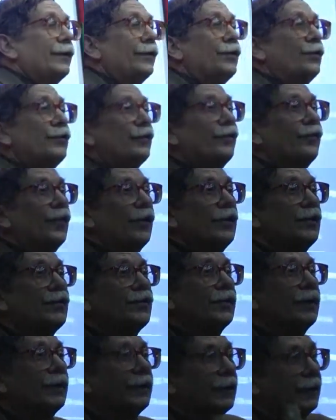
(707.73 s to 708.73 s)
to
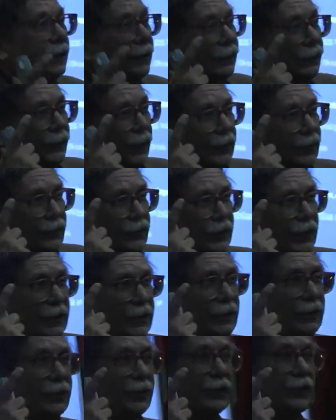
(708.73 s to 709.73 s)
first, first thing
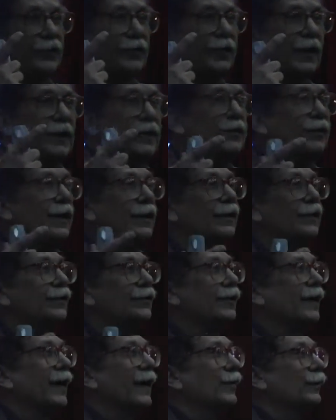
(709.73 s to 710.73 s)
you do is try to
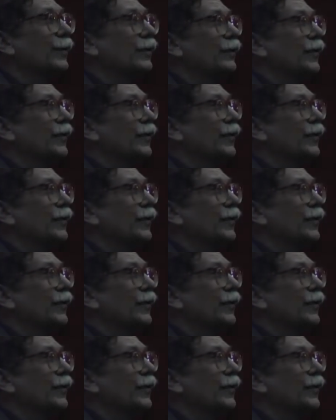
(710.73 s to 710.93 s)
understand what's